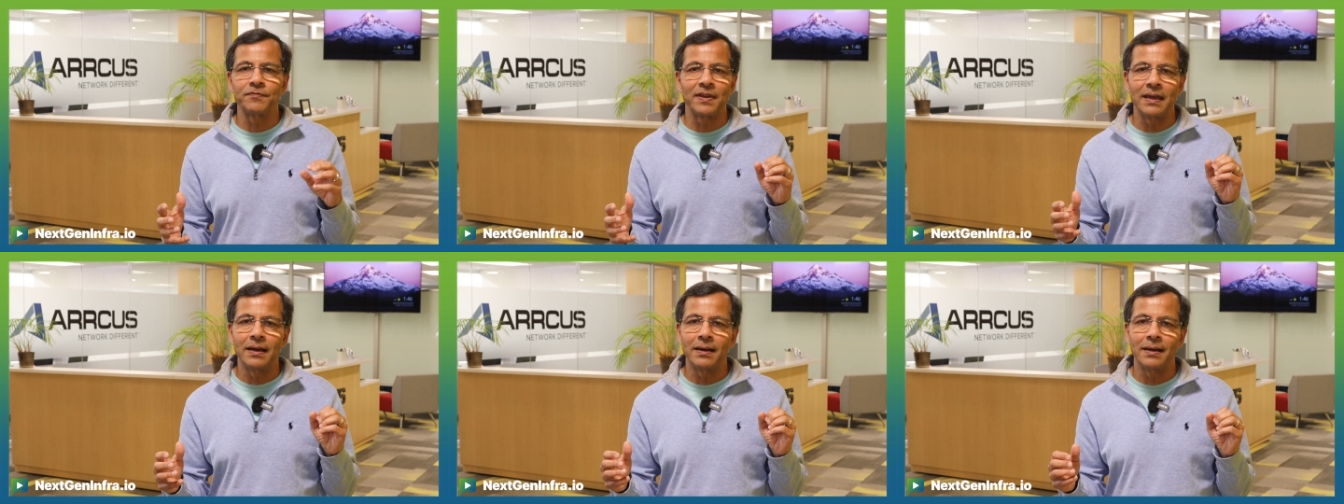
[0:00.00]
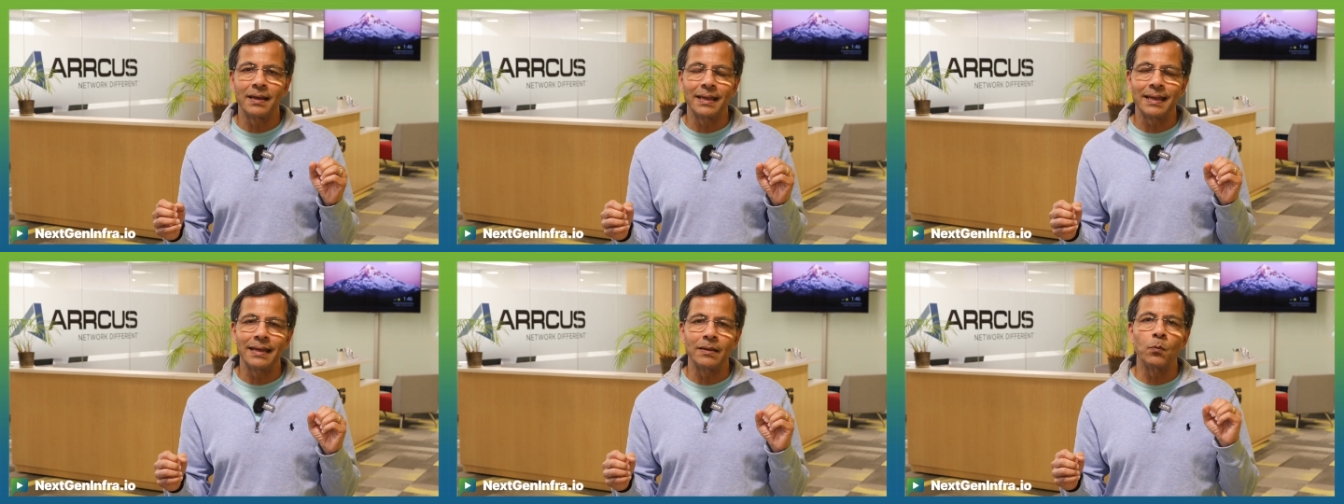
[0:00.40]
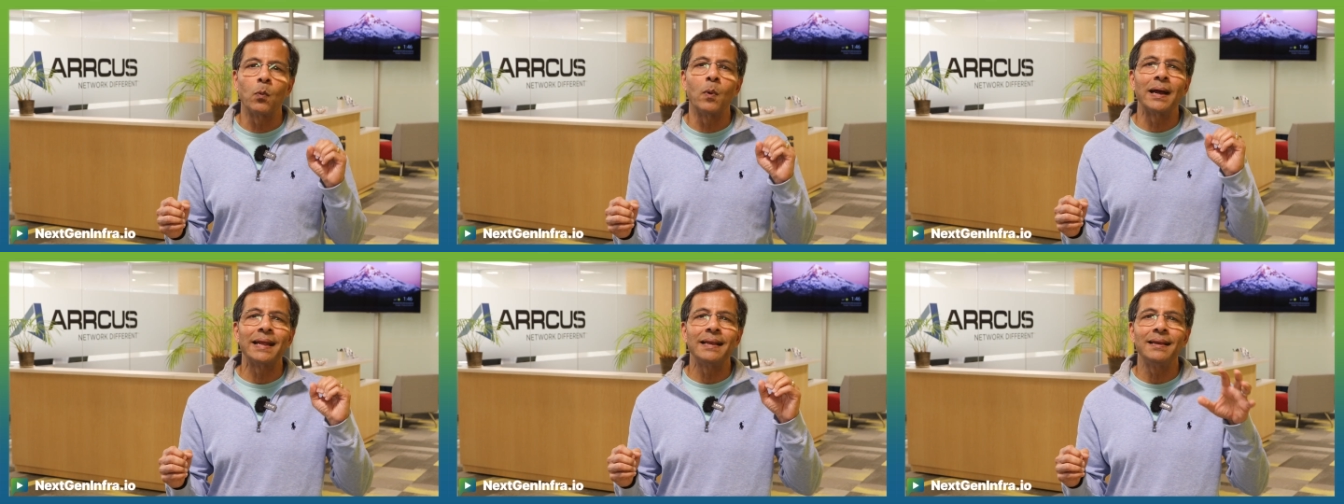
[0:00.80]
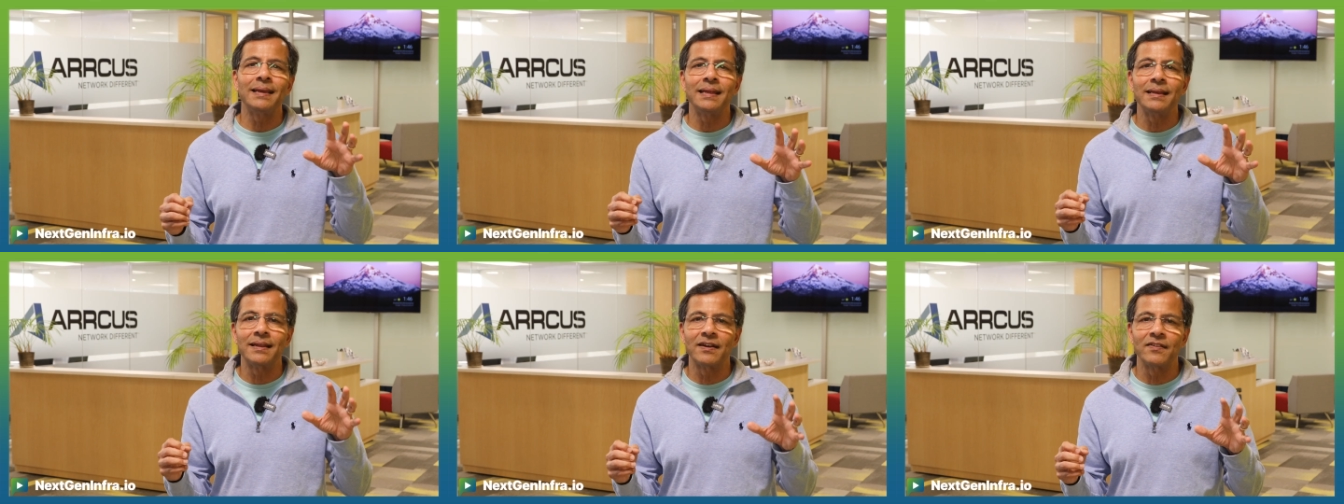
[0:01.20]
of AI in
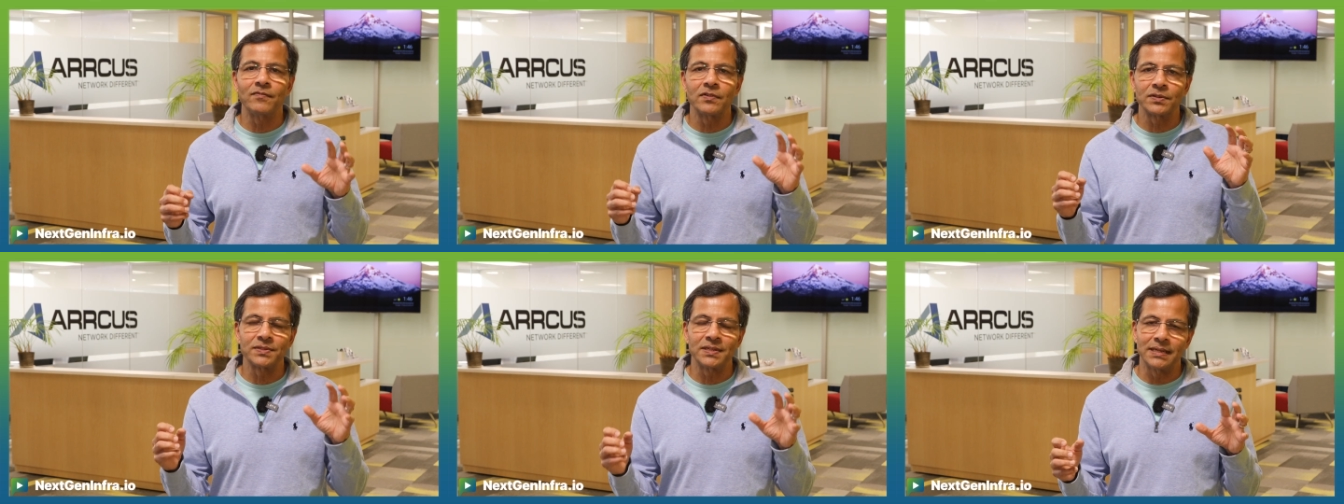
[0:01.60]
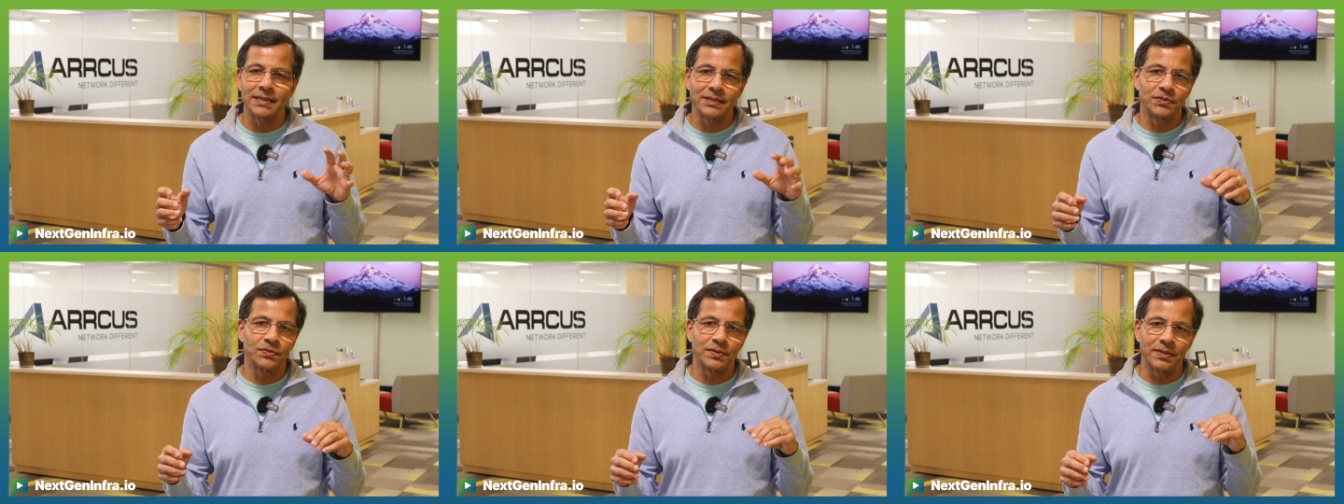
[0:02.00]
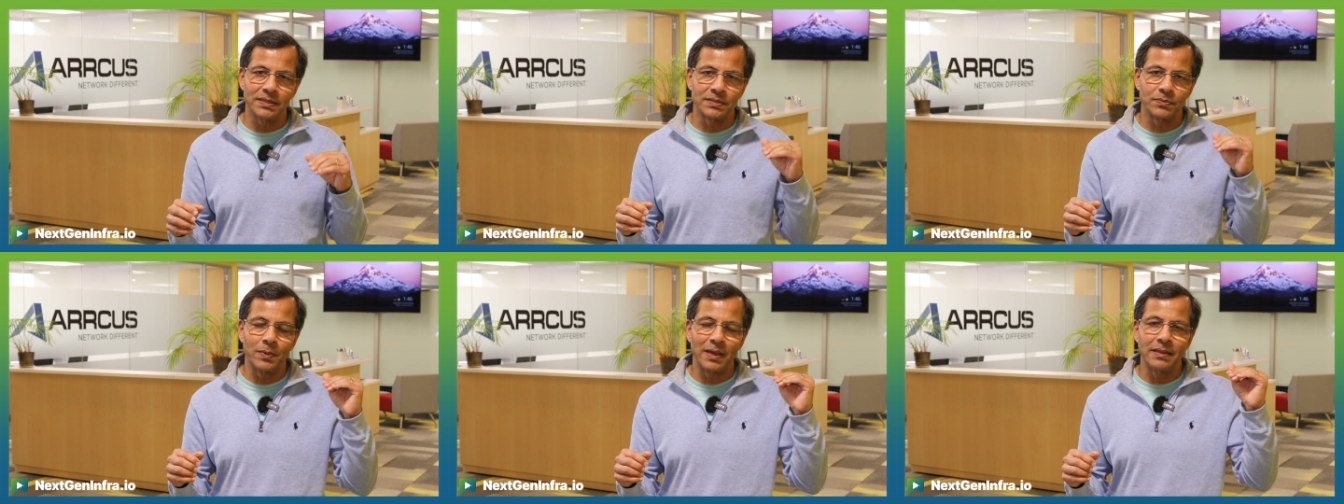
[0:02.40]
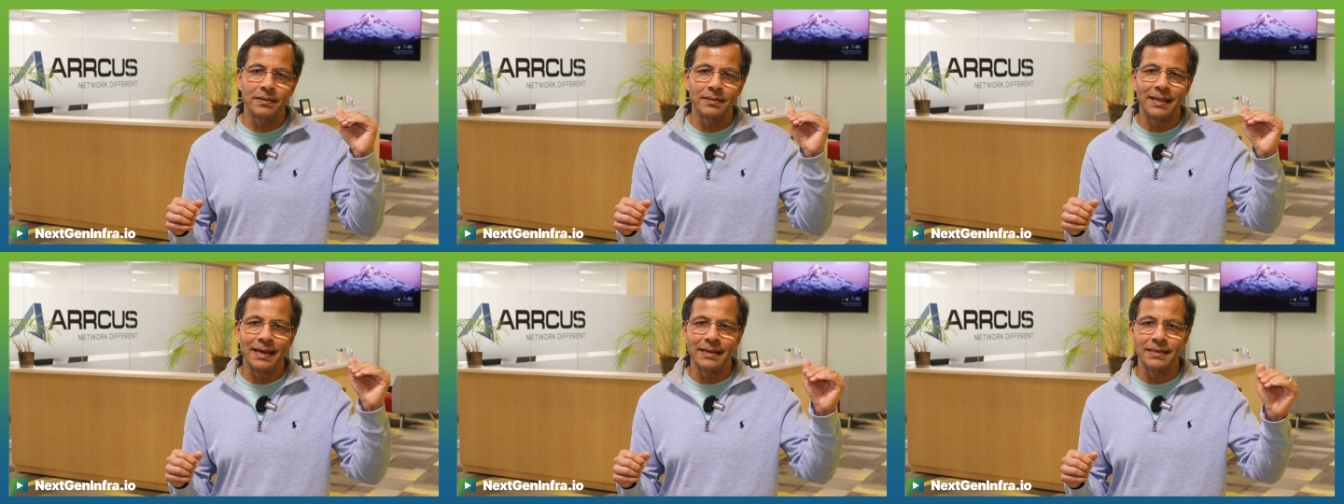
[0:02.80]
widely diverse industries,
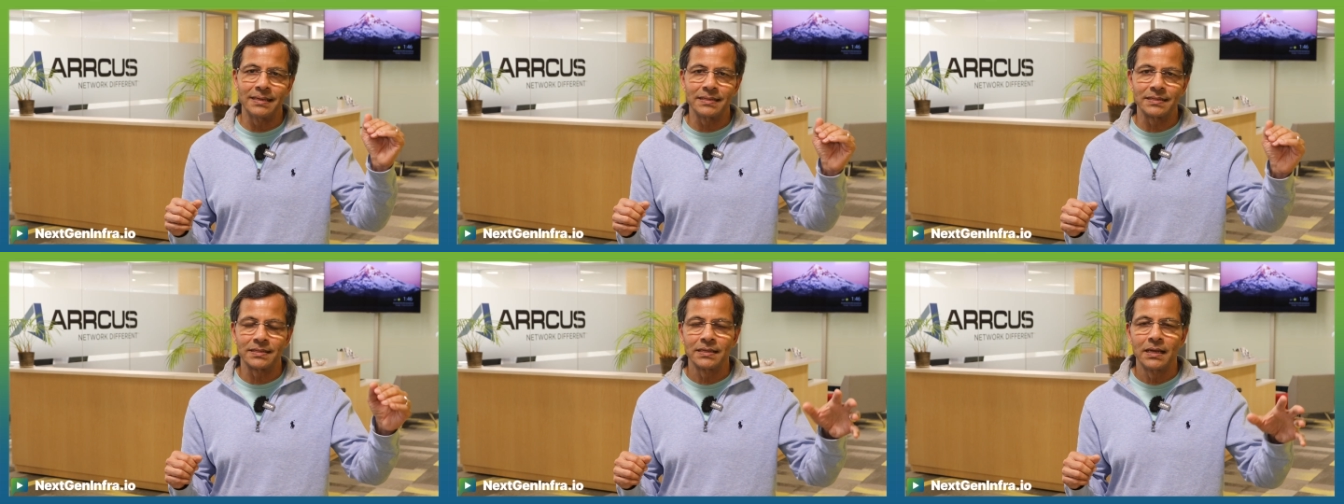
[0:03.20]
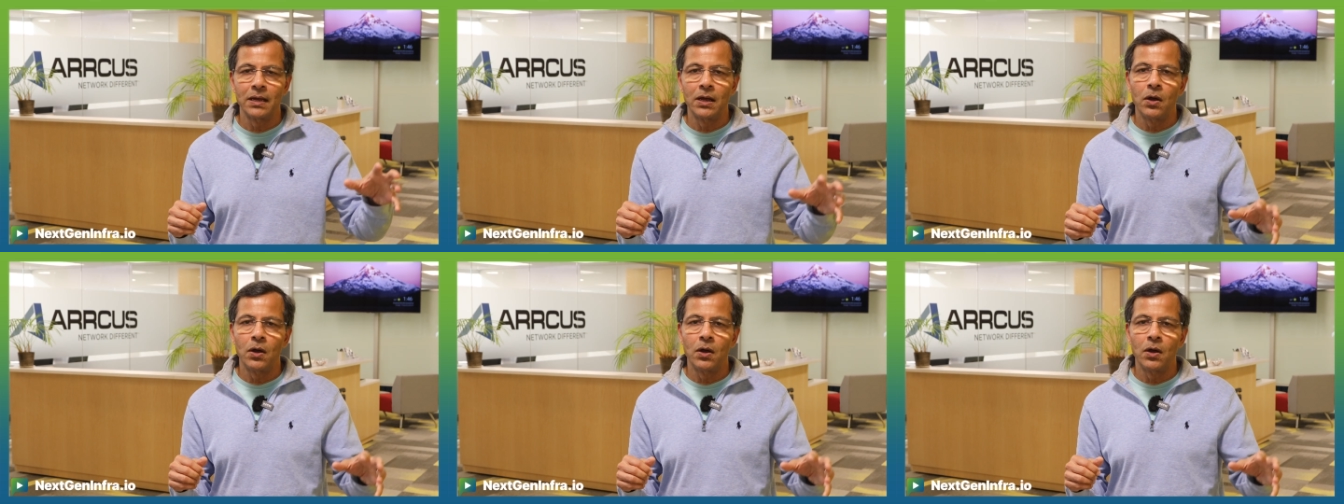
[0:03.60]
whether that is